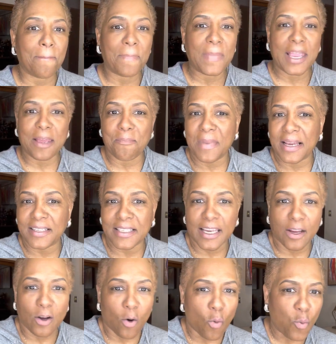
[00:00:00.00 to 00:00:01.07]
It may
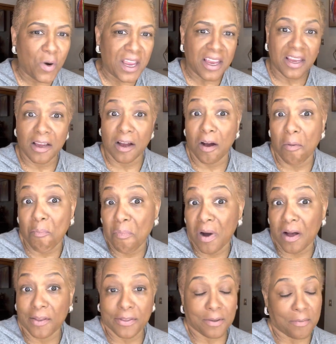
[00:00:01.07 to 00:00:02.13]
take a week,
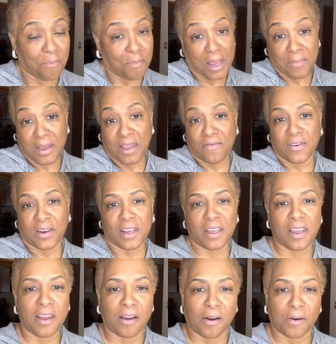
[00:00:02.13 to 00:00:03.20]
month, maybe even a
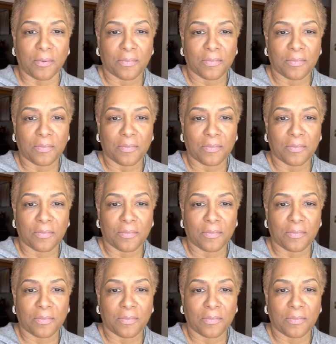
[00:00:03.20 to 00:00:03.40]
year.